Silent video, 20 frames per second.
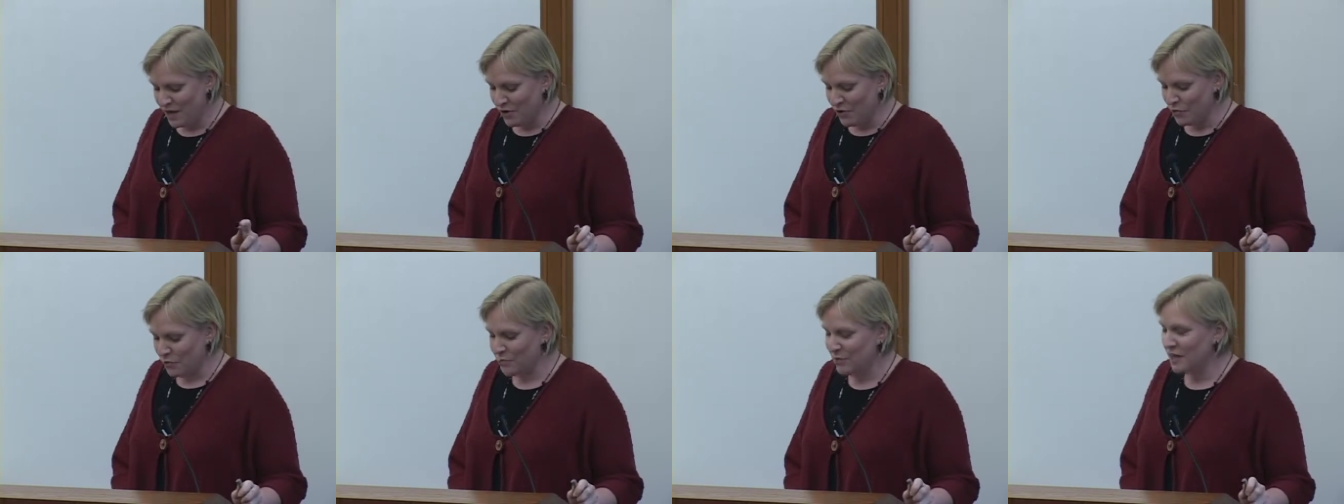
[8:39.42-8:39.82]

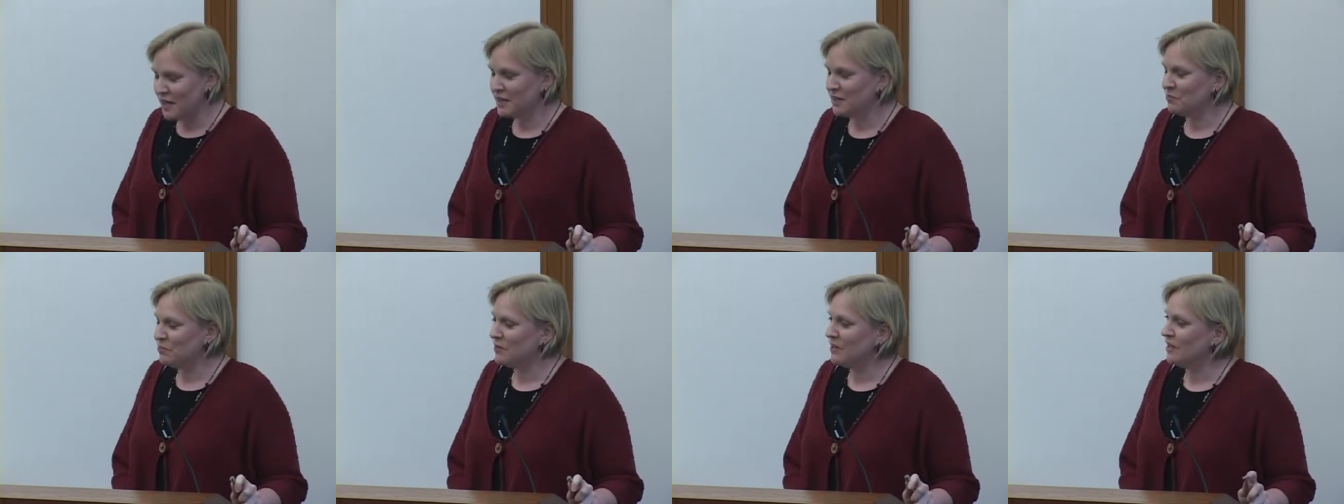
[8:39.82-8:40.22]

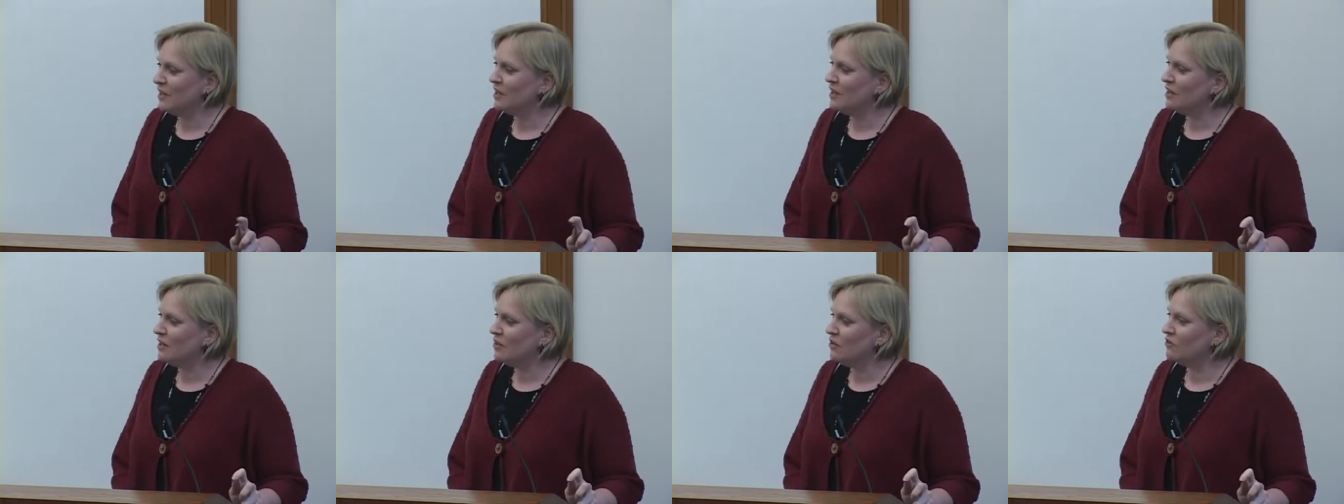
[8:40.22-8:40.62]
reminded me
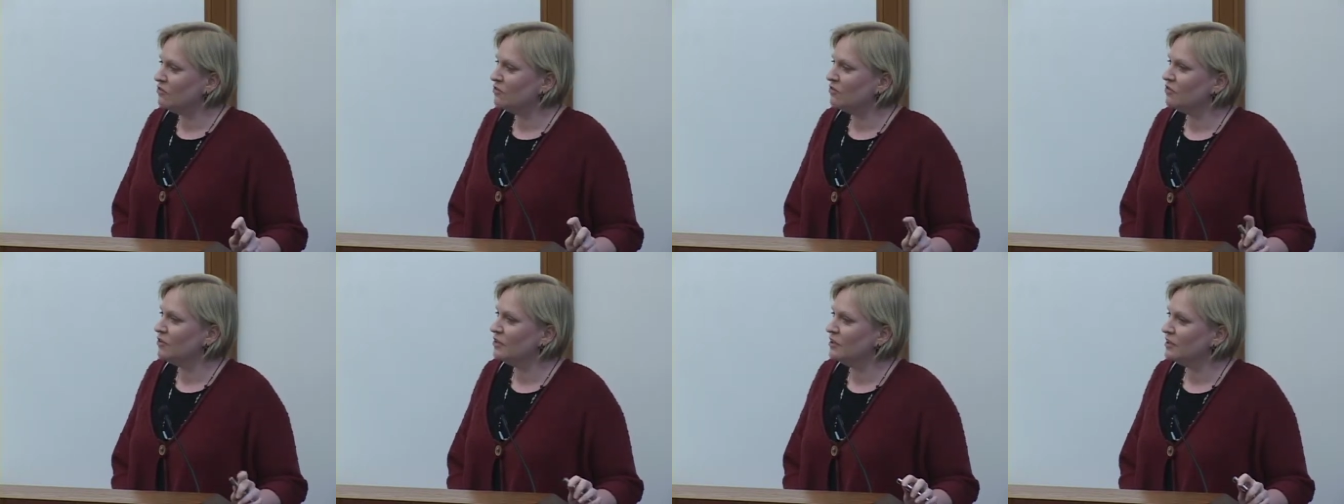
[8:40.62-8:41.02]
of
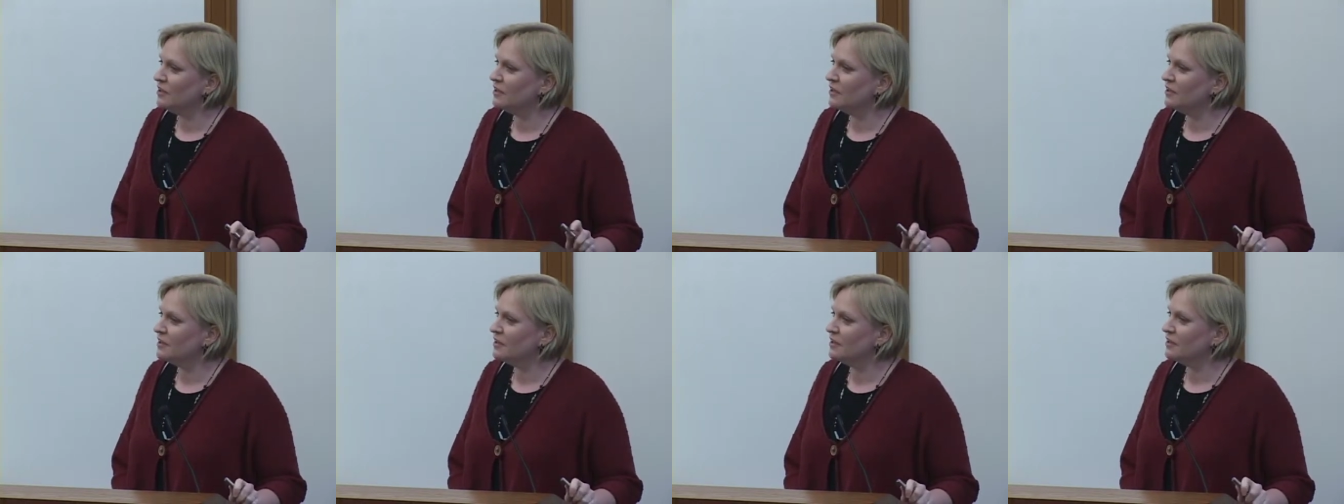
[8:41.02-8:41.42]

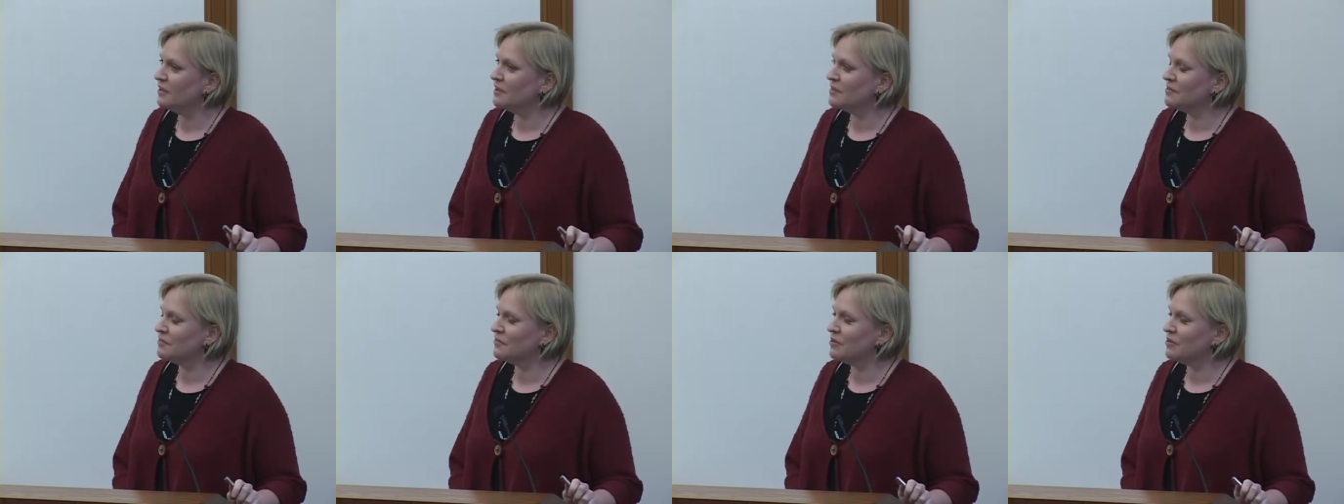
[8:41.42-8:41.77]
a